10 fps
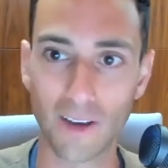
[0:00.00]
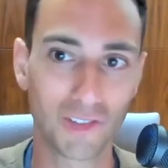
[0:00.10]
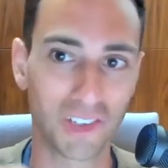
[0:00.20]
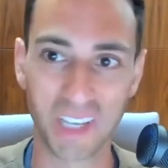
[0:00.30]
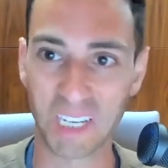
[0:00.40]

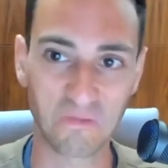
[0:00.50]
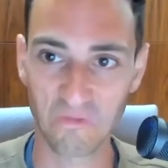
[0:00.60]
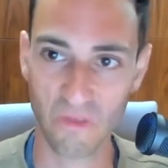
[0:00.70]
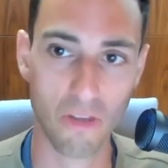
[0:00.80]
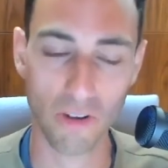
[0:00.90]
down to like
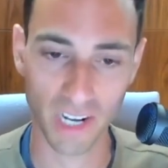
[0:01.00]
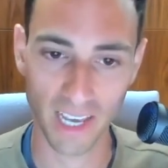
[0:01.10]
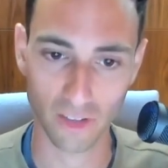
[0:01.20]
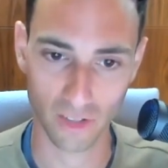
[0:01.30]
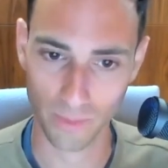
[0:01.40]
30
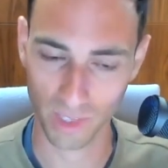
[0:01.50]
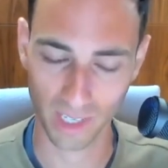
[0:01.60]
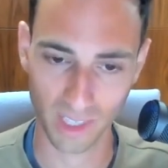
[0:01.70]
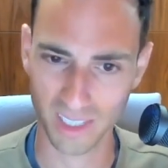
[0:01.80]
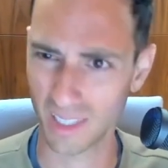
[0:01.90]
days or something
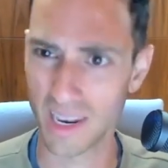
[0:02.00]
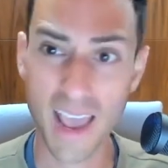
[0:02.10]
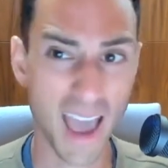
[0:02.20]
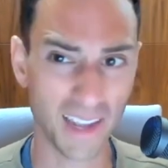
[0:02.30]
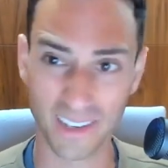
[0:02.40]
like this.
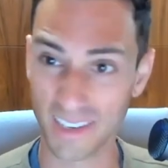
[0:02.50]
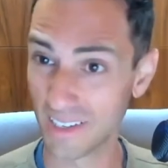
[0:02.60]
And